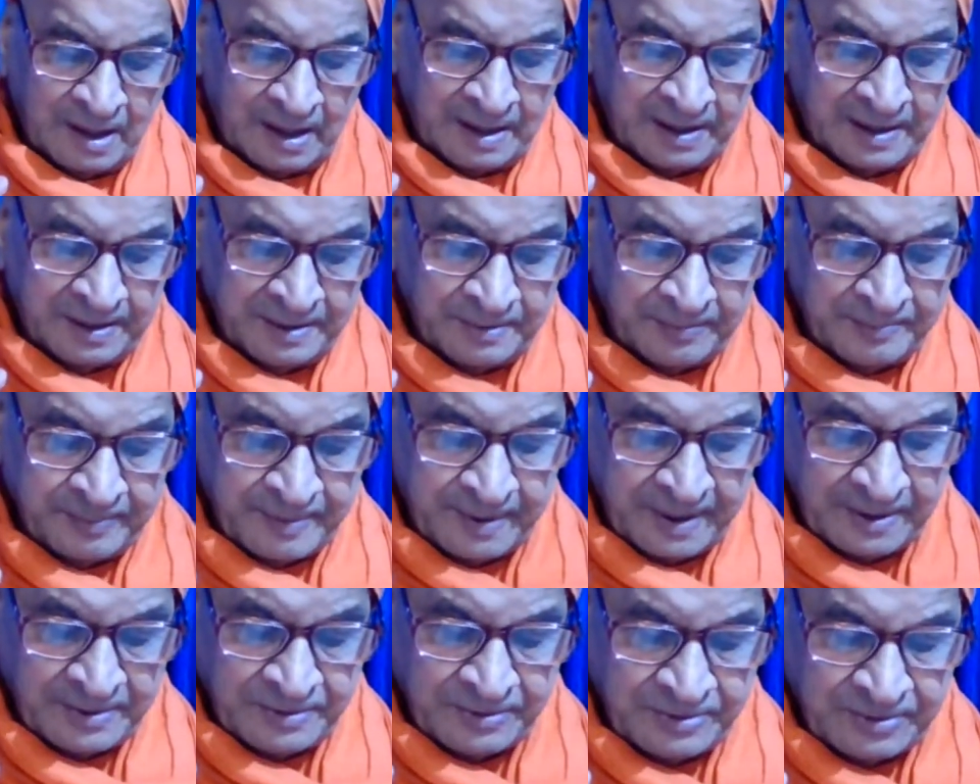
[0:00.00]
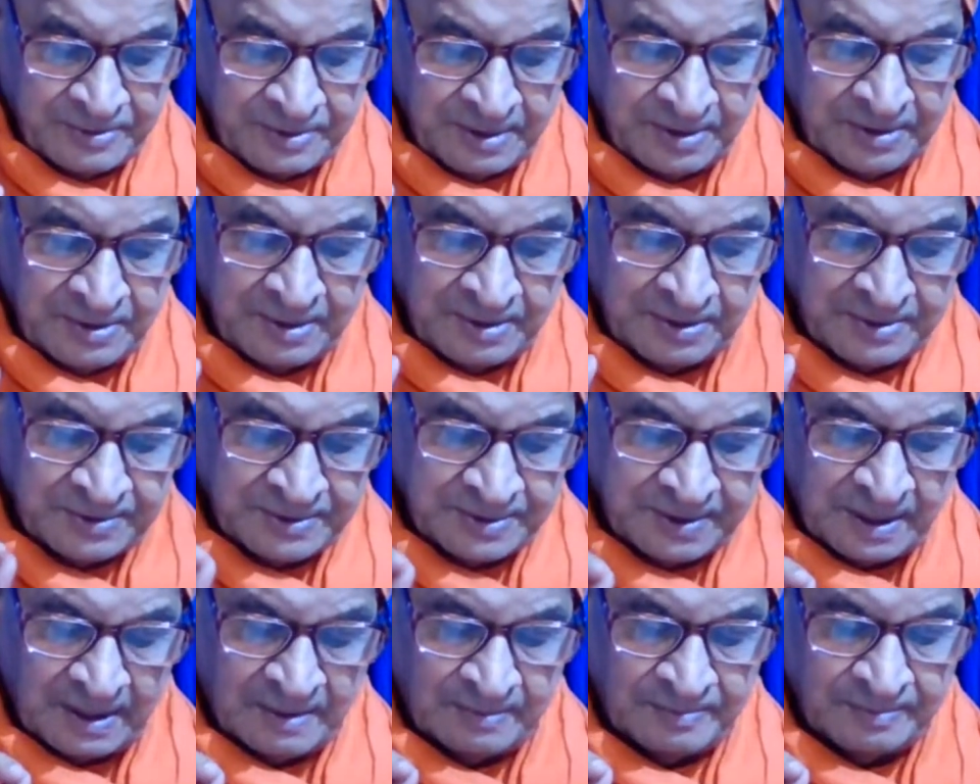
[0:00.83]
a difference in
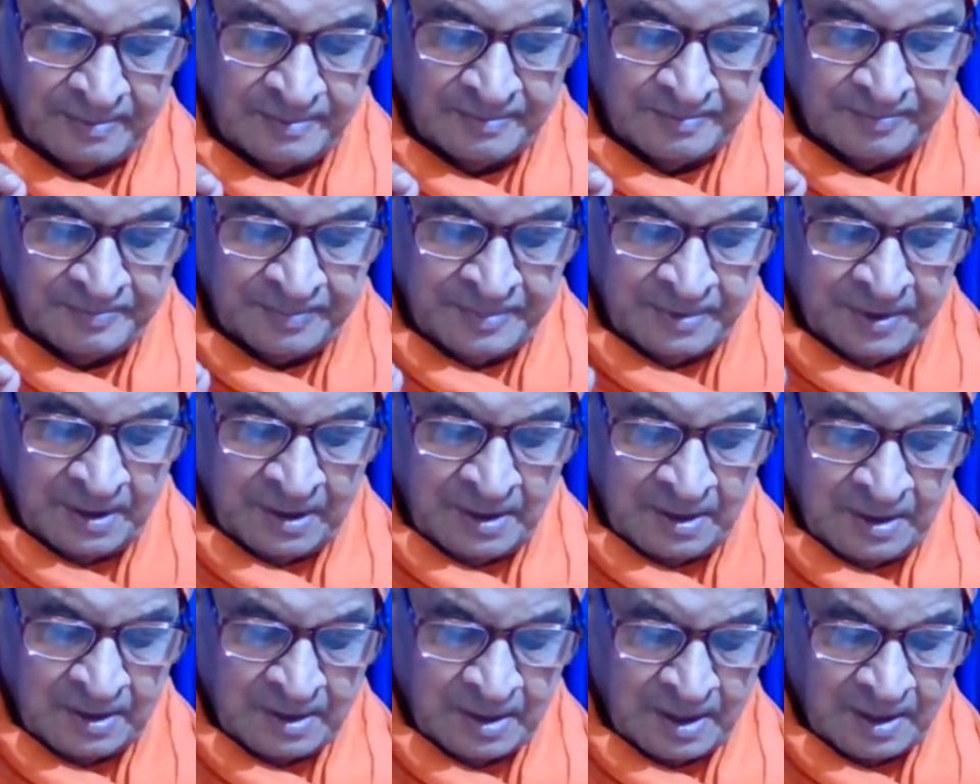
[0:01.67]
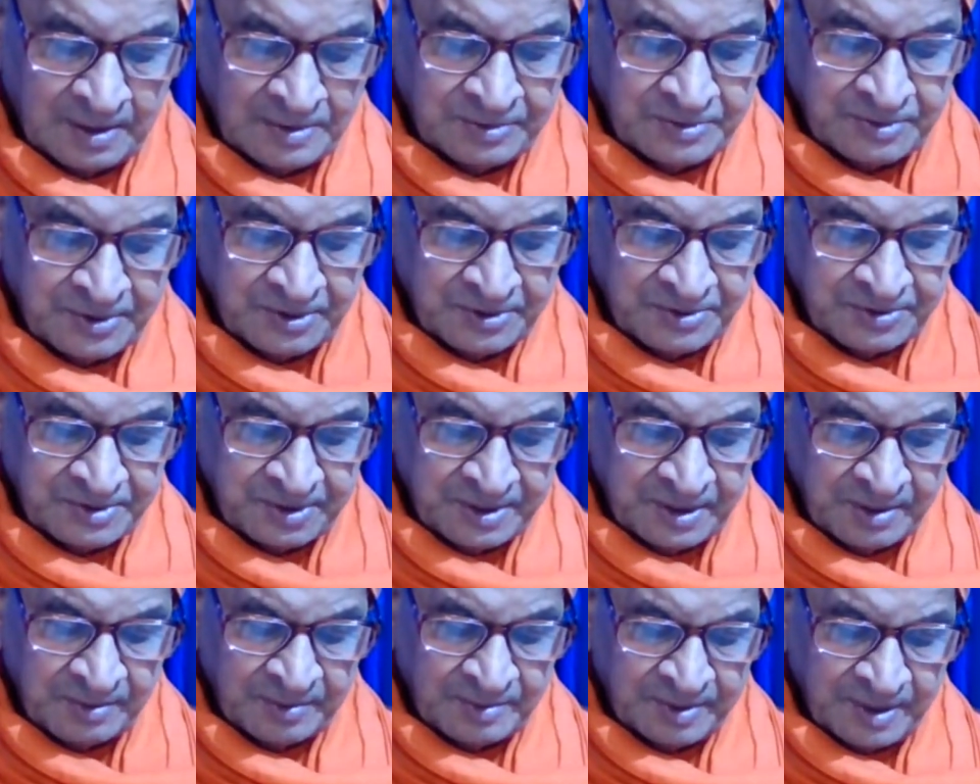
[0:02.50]
itself,
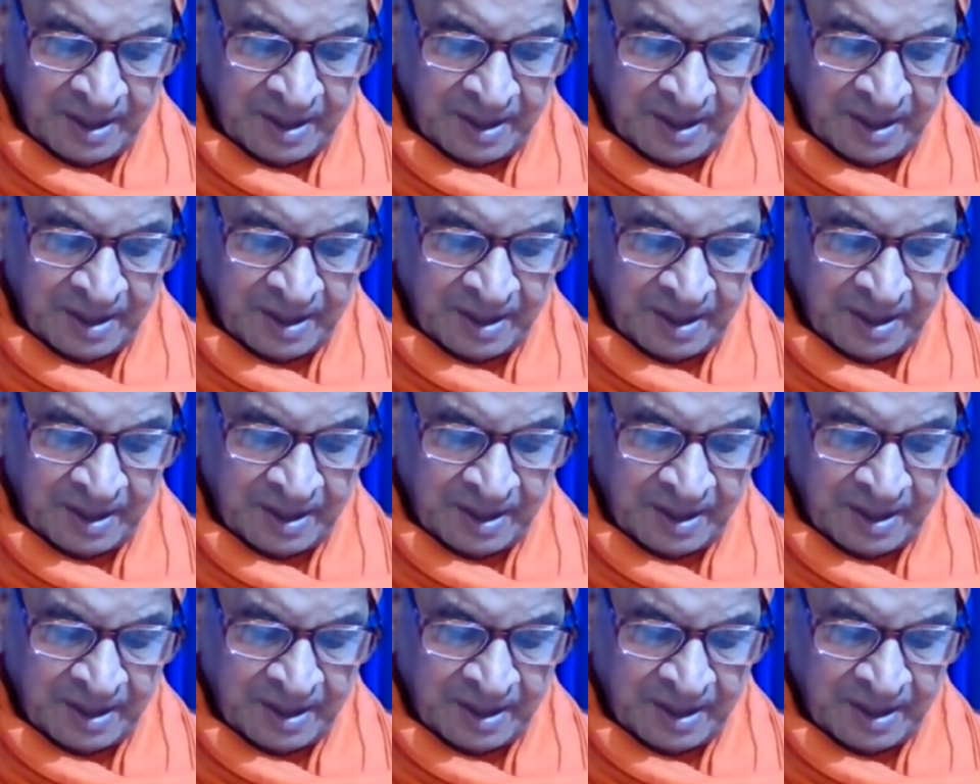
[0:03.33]
consisting